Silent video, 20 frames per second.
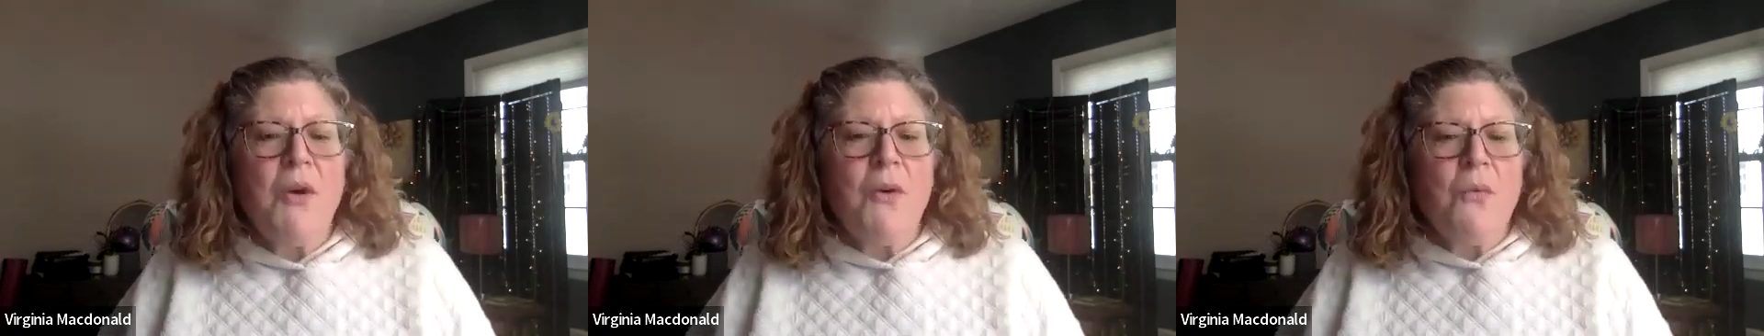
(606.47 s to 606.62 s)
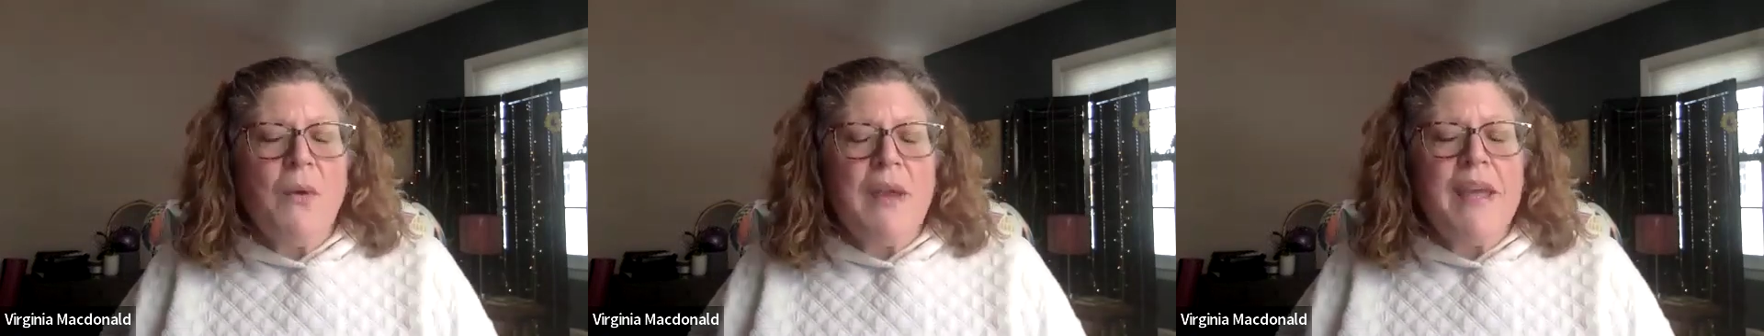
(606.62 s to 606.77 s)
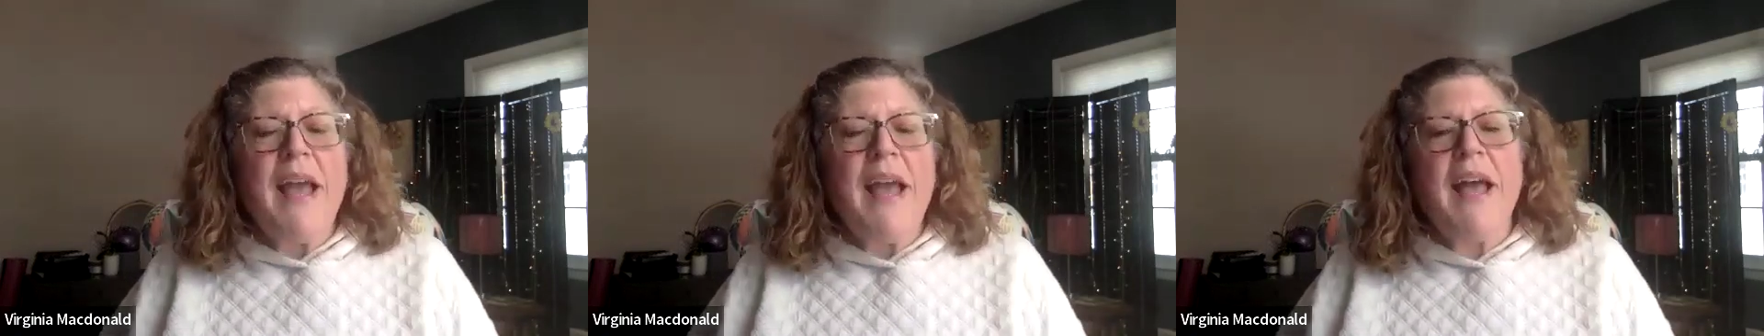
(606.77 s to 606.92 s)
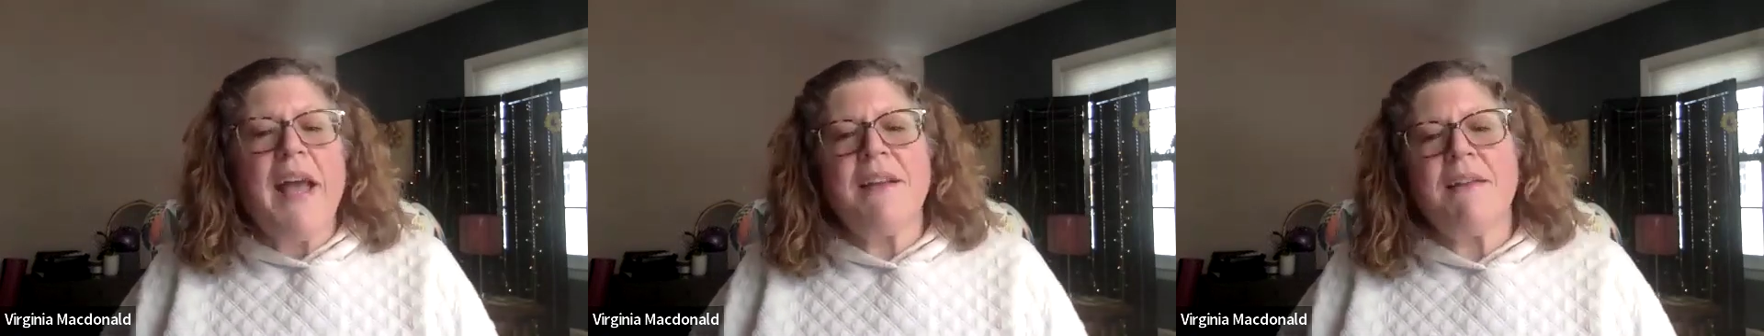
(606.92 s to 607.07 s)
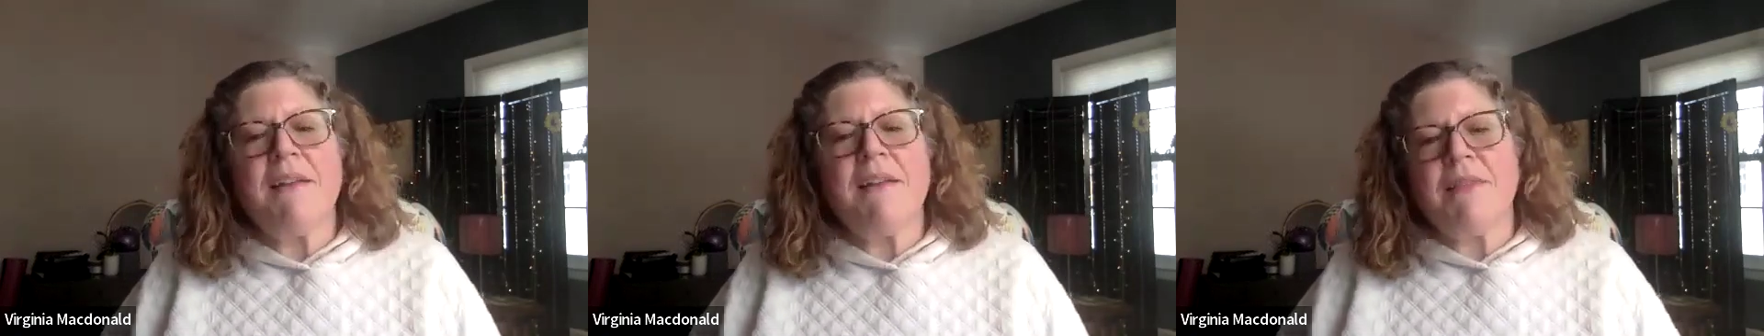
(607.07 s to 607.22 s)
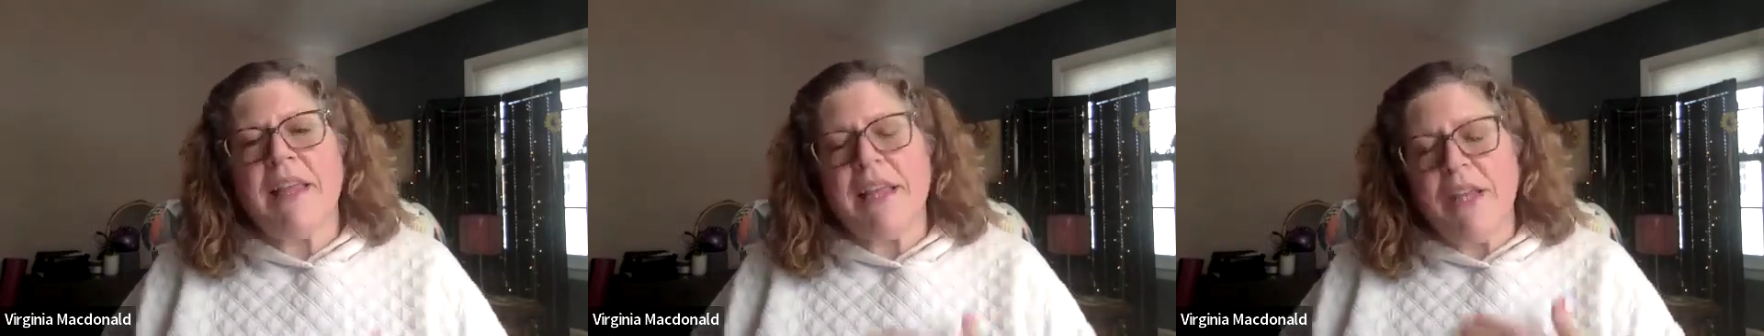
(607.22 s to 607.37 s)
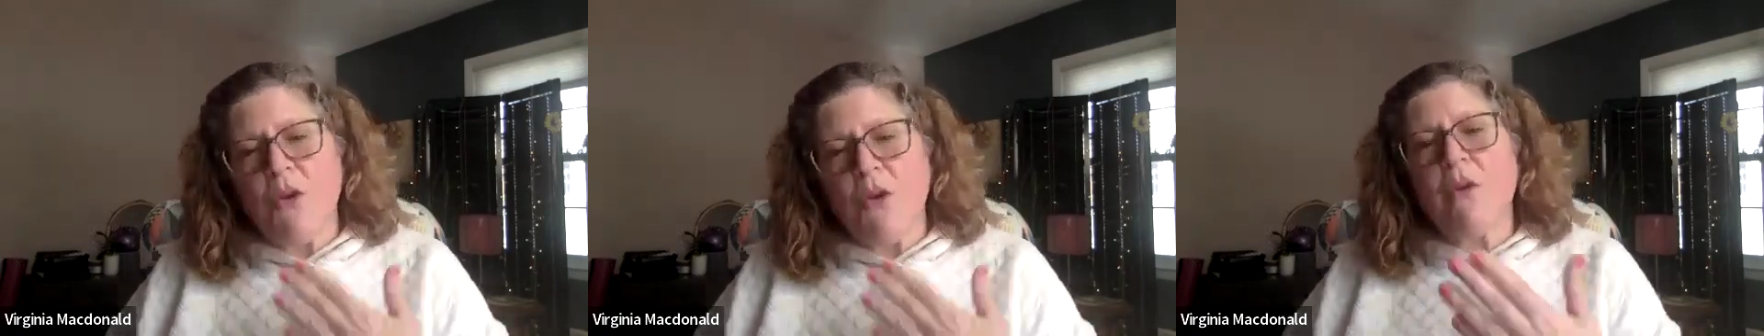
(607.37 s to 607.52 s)
we had,
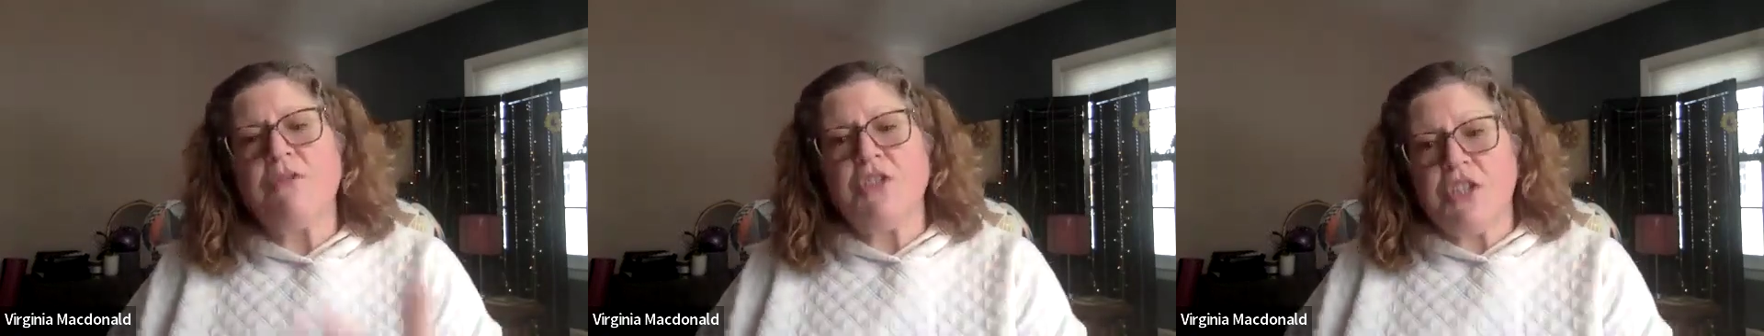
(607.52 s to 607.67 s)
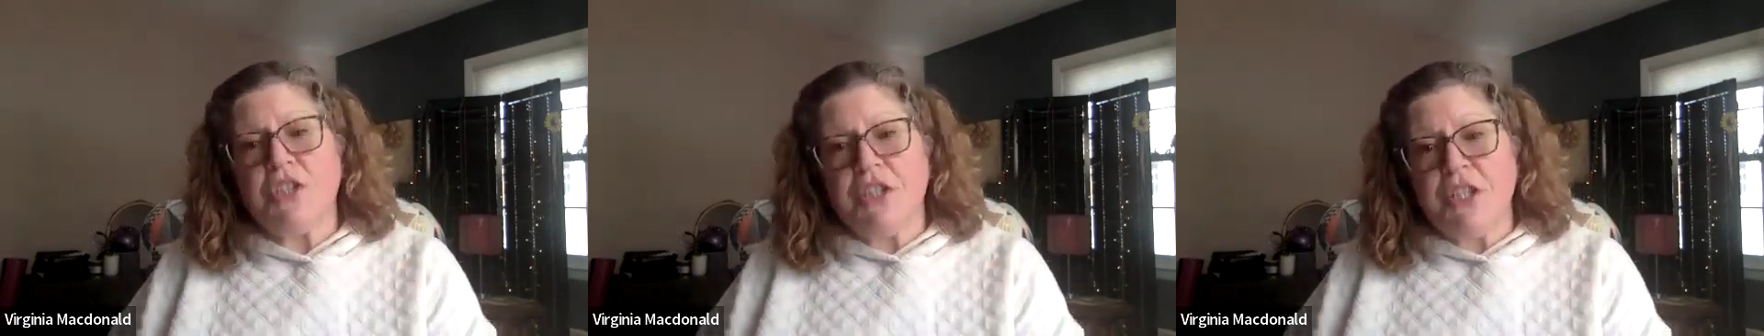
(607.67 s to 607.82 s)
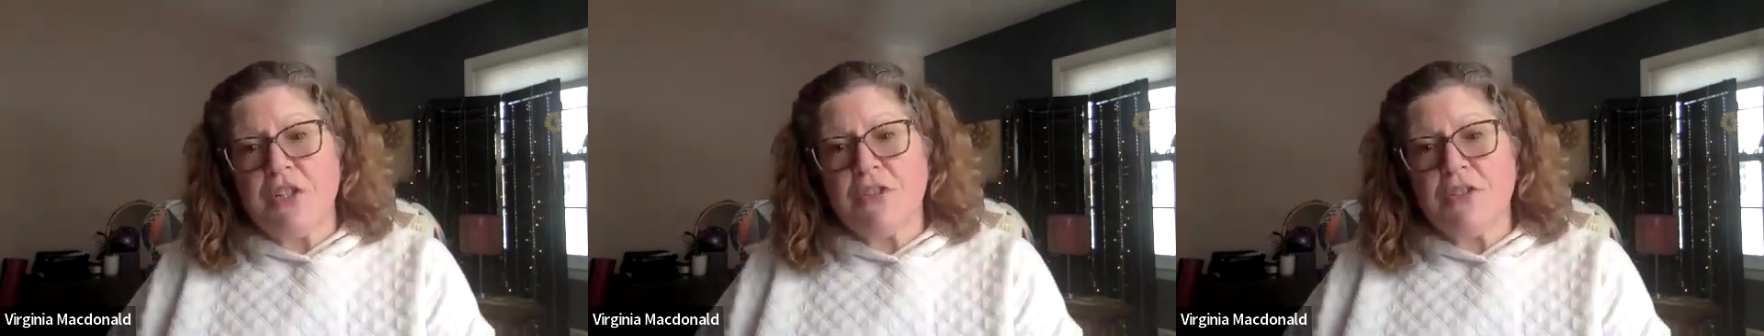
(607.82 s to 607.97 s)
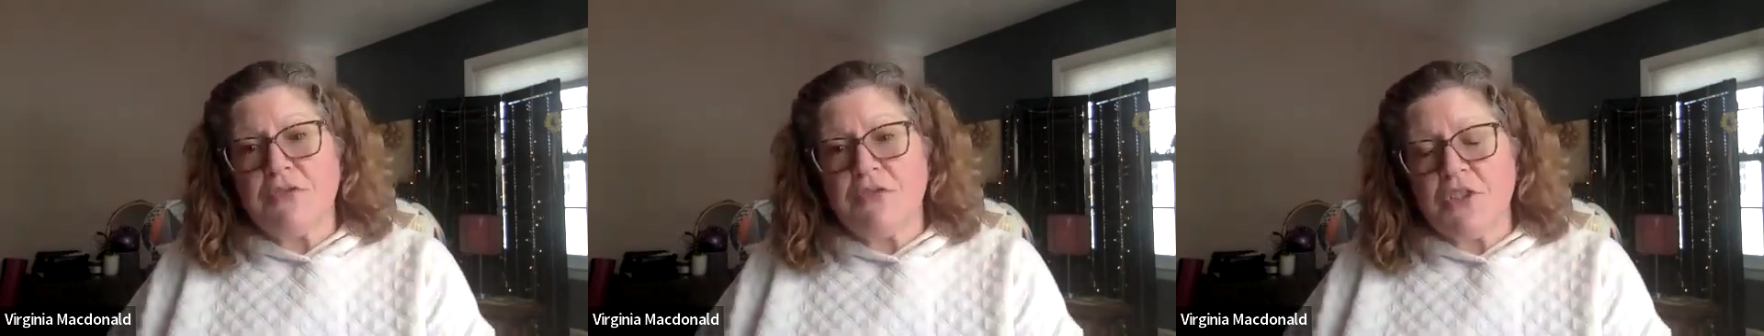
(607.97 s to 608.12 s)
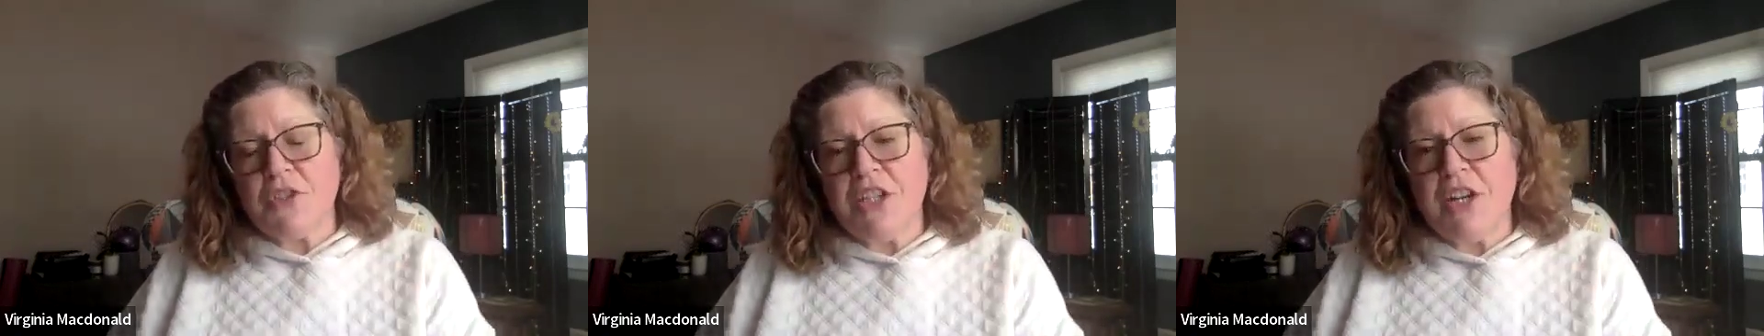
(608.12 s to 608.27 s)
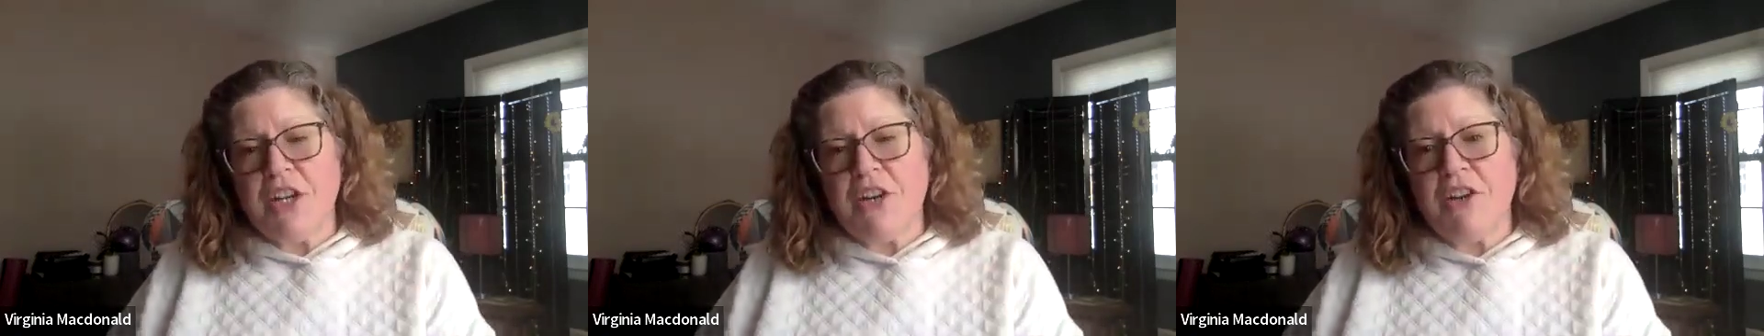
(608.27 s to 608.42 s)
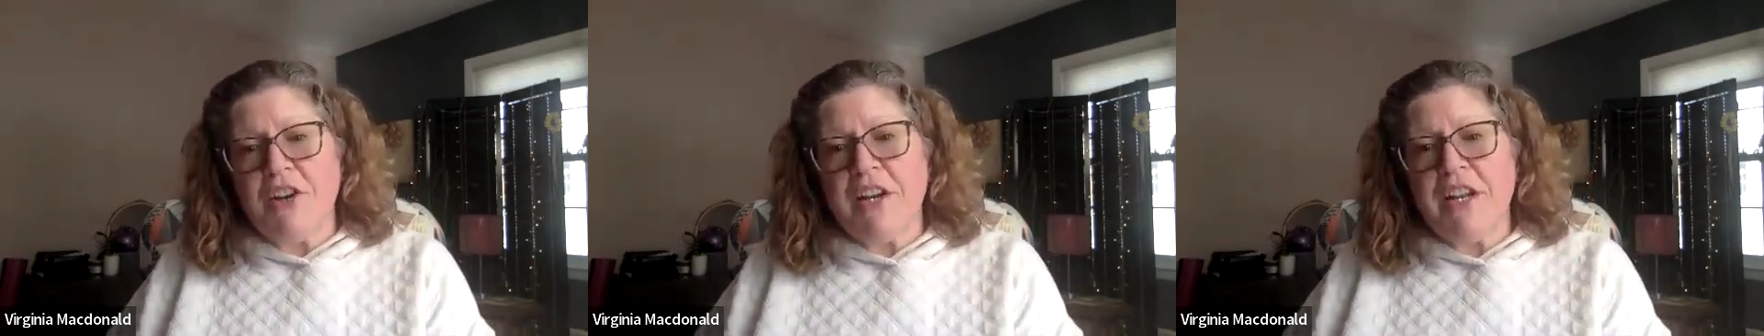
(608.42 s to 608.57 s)
like you have Cheers for
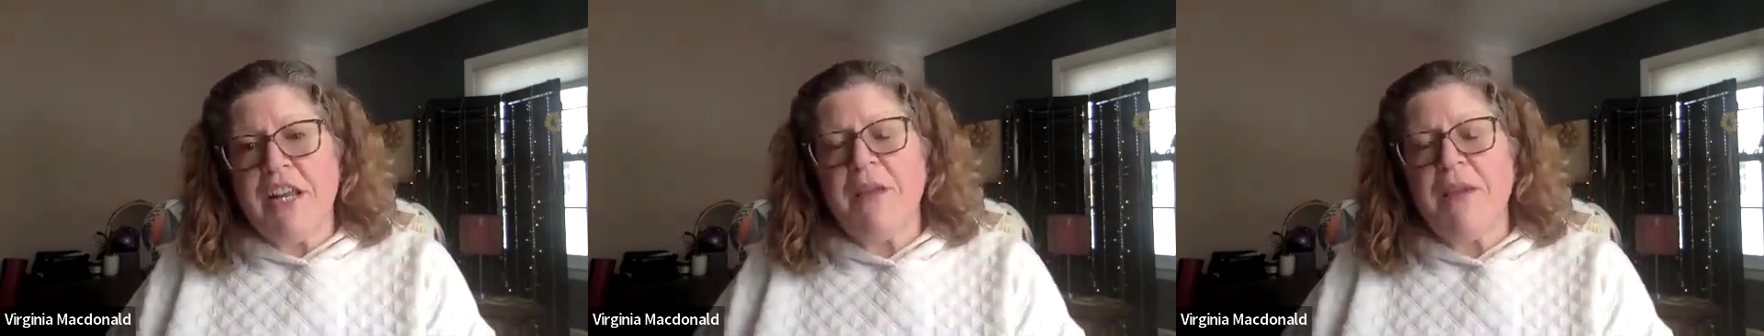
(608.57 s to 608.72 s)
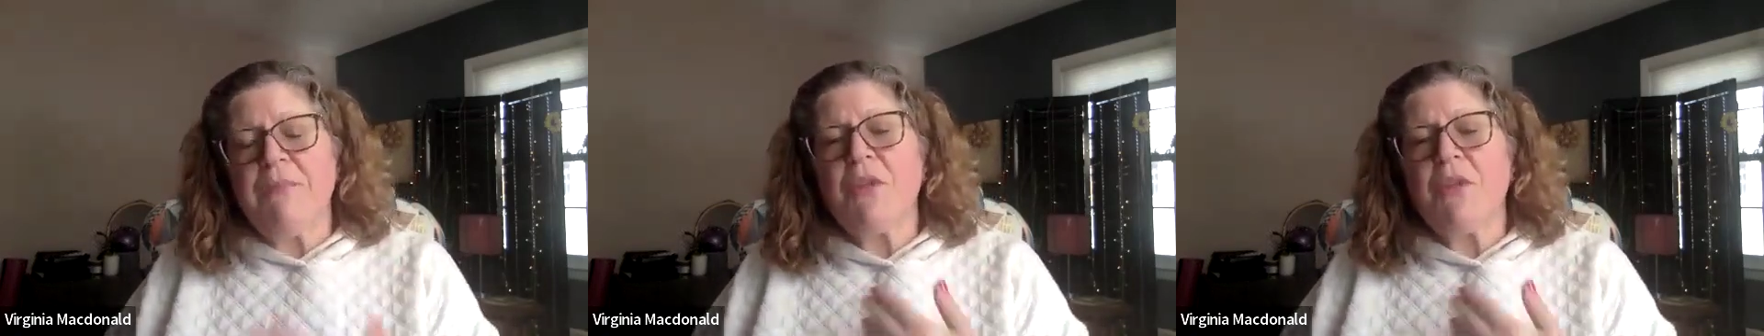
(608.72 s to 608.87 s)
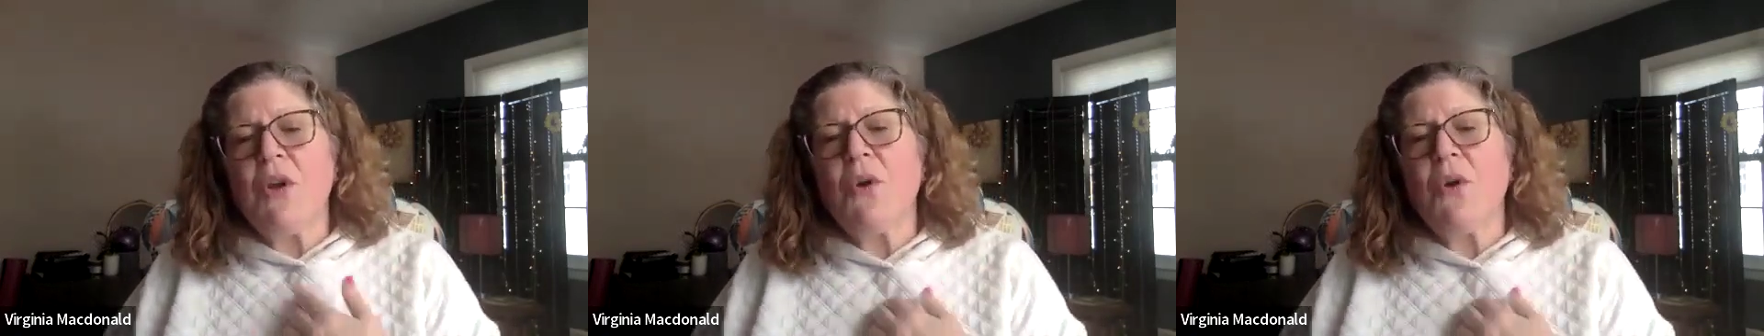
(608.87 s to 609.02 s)
Charity,